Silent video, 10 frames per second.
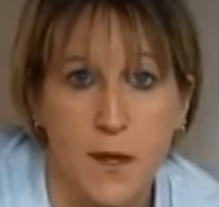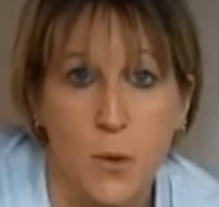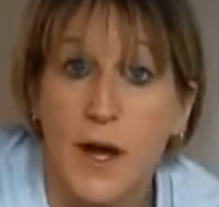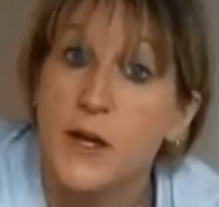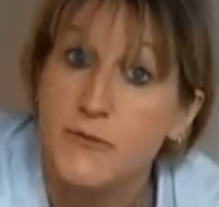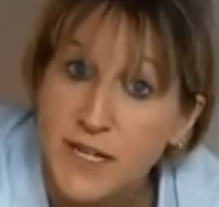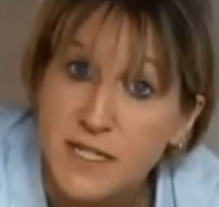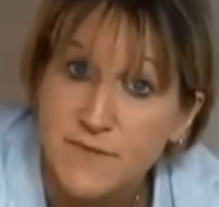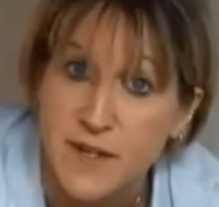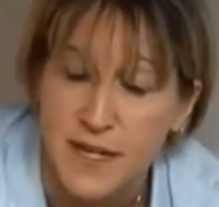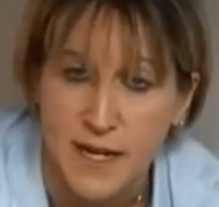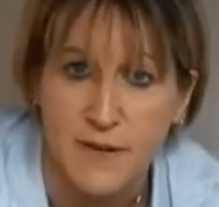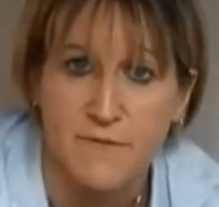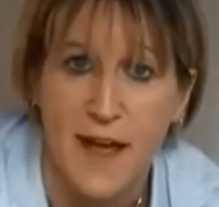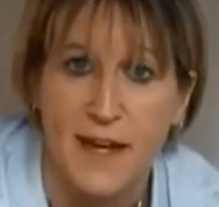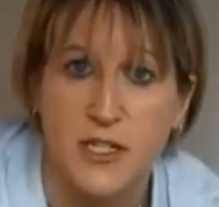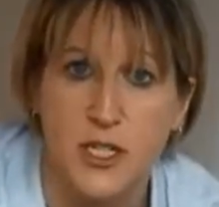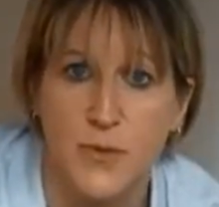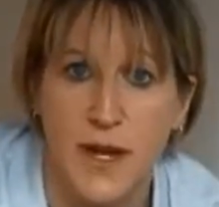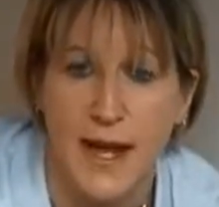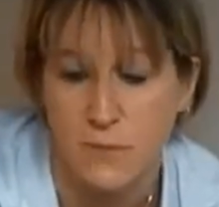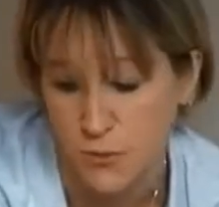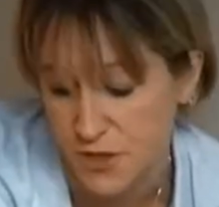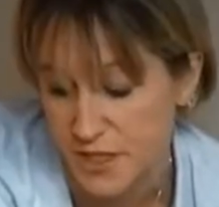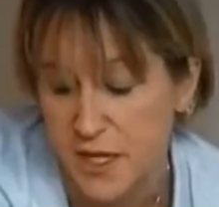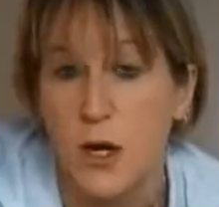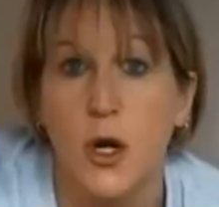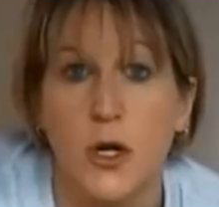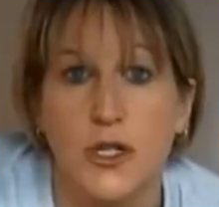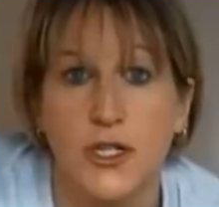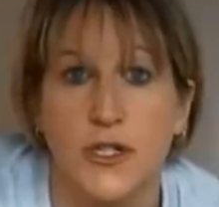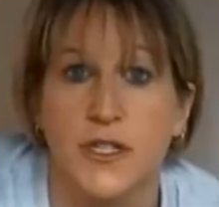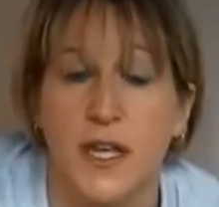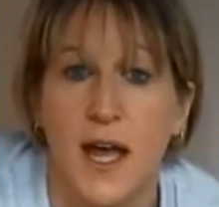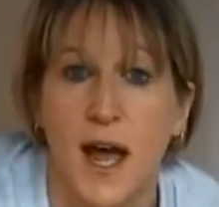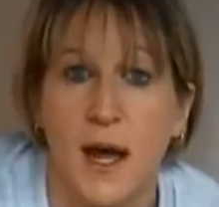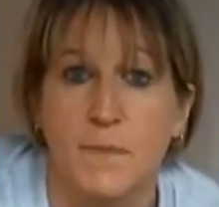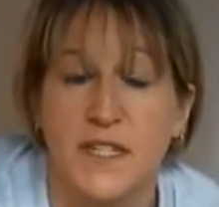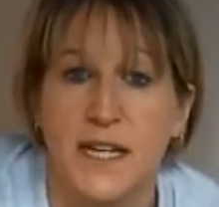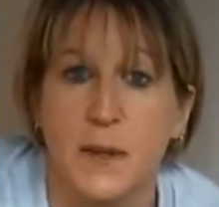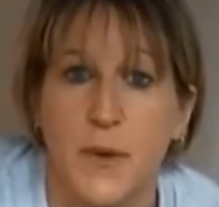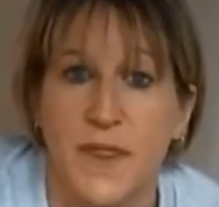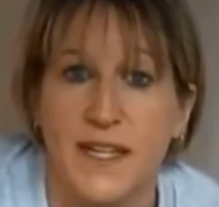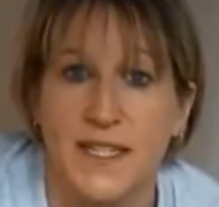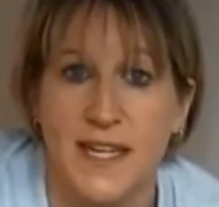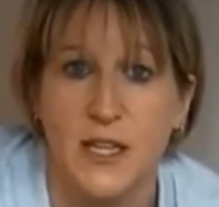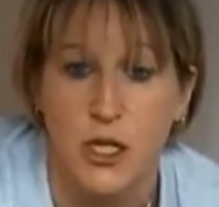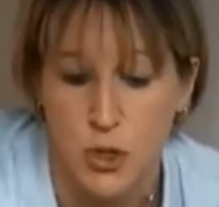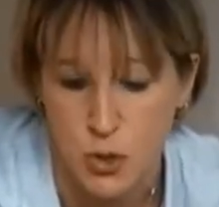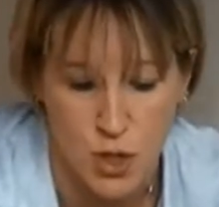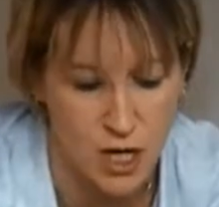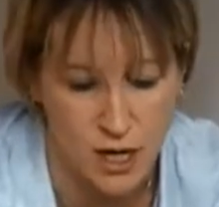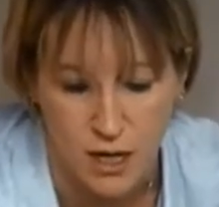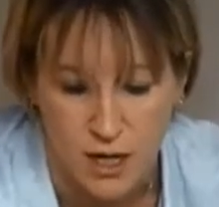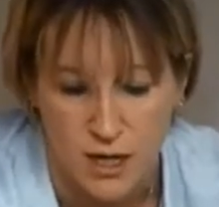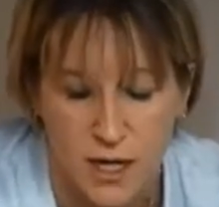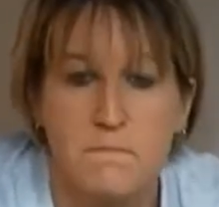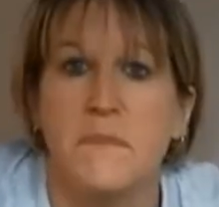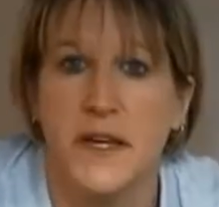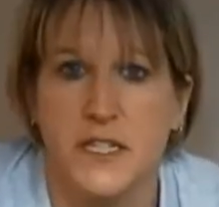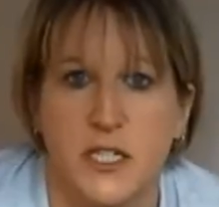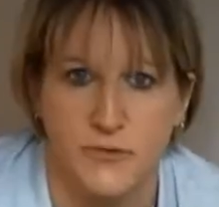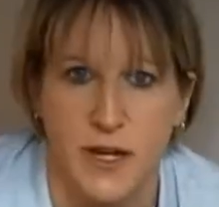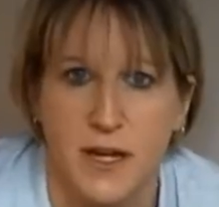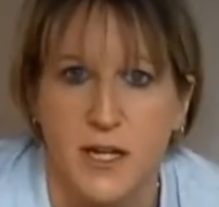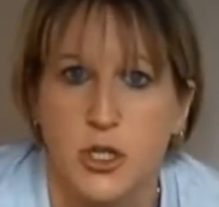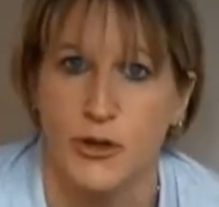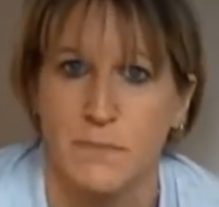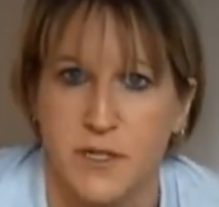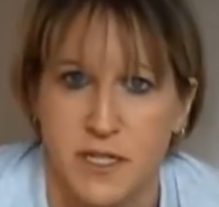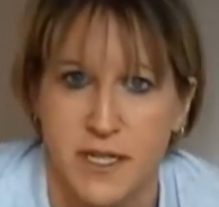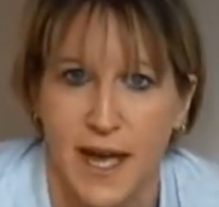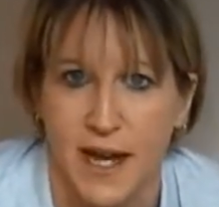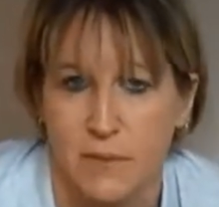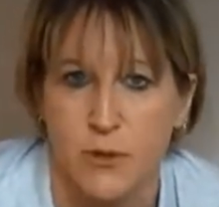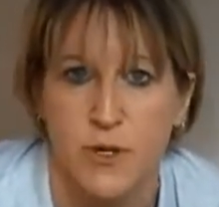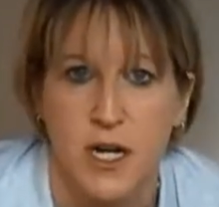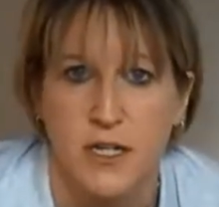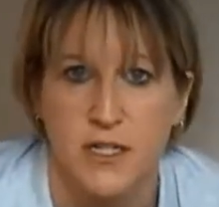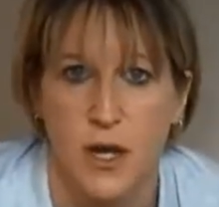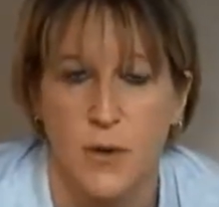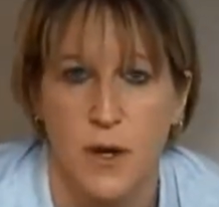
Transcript: quite aggressively, in fact, to an animal that is unconscious, particularly when they see that you are administering treatment to that animal. So